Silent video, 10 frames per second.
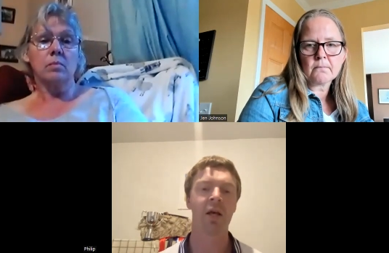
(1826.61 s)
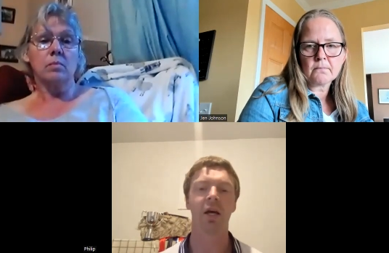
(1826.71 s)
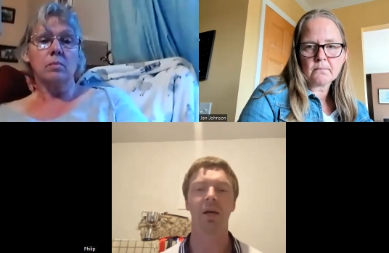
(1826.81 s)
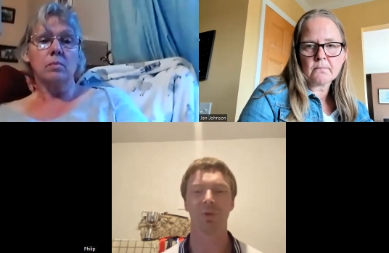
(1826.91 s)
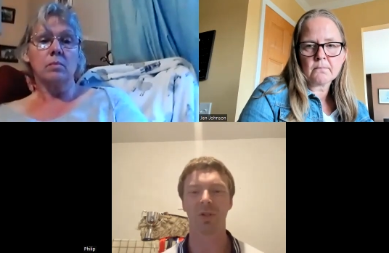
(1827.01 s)

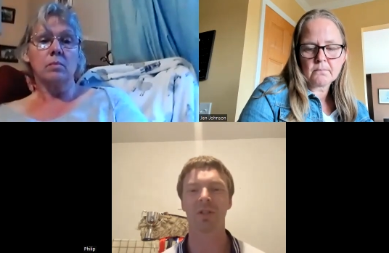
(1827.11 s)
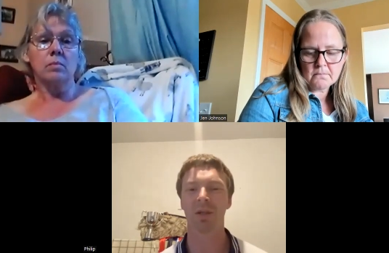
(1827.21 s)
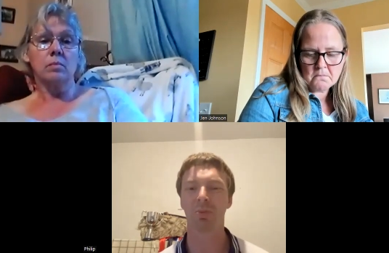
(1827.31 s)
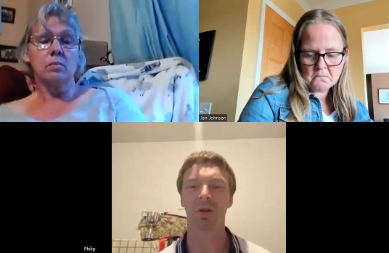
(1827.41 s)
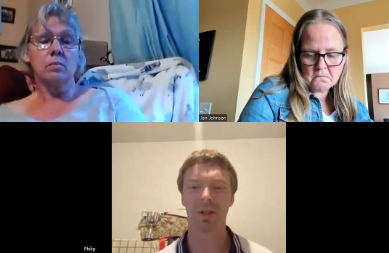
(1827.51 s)
Speaker 1: Um, so it's
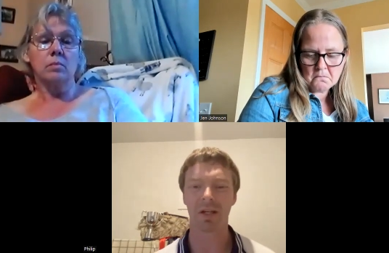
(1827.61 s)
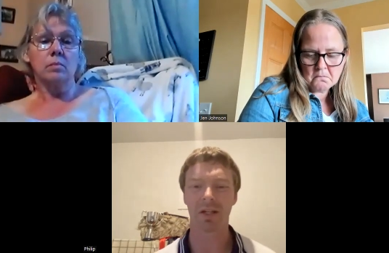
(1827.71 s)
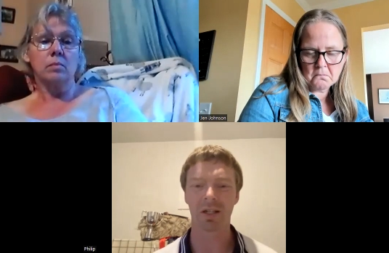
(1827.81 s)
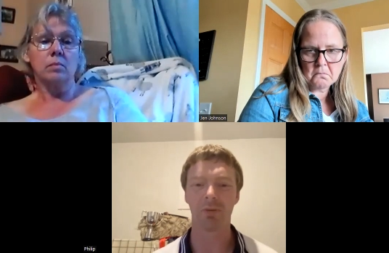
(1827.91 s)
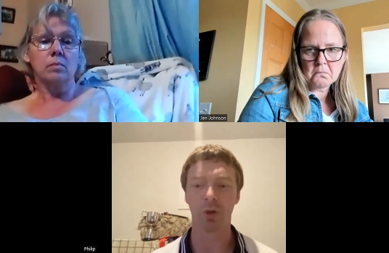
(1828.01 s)
typically
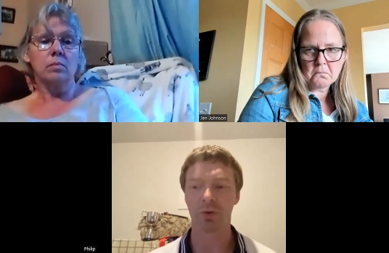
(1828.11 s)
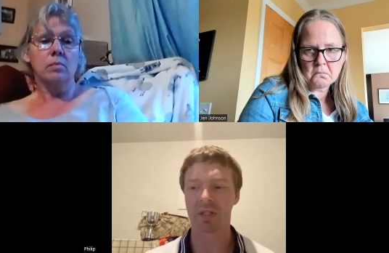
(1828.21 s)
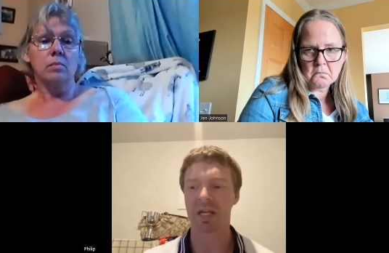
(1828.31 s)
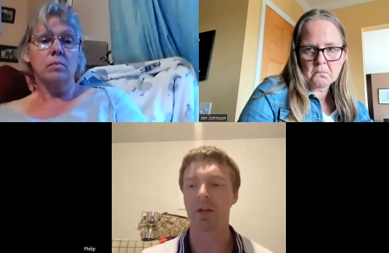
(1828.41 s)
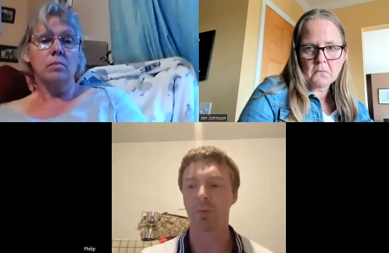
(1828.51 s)
eighteen
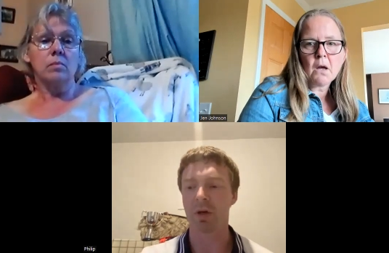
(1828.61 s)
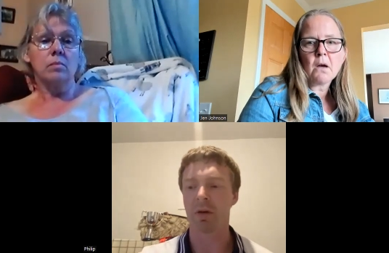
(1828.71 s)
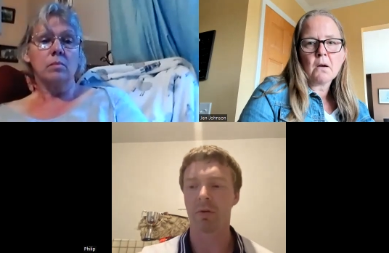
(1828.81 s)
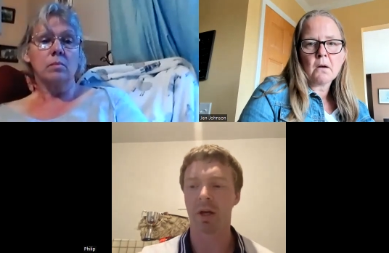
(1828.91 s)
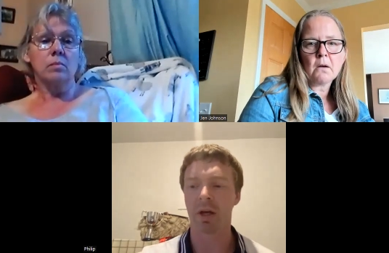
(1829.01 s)
months anyway,
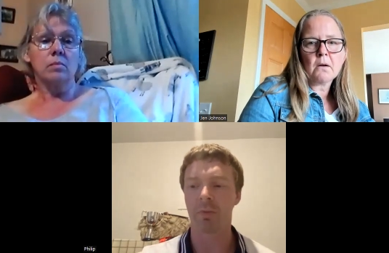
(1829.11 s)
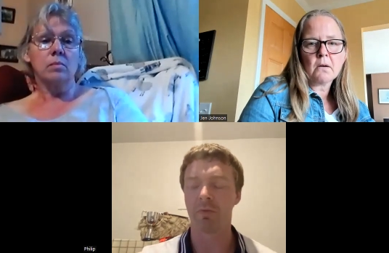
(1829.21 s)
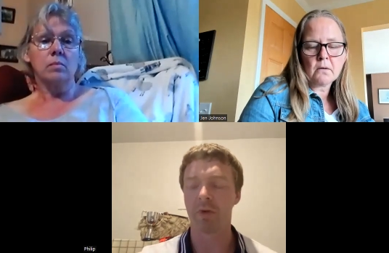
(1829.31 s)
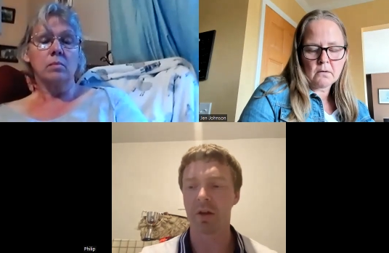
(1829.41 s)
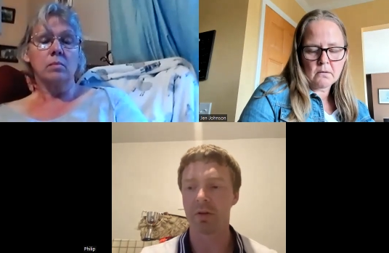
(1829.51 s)
um,
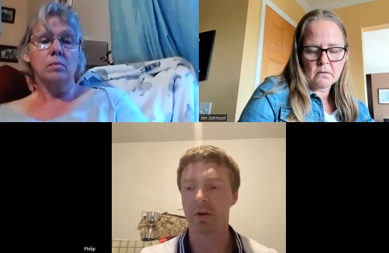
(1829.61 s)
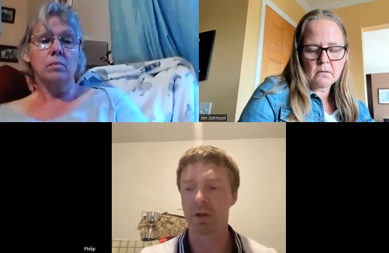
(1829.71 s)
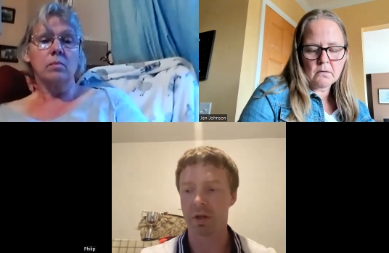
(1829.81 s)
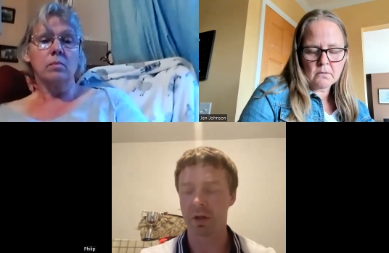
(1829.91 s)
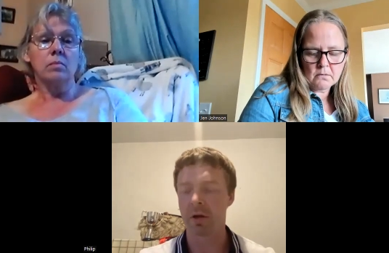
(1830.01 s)
rather than
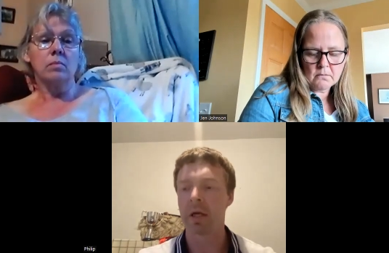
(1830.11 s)
a year.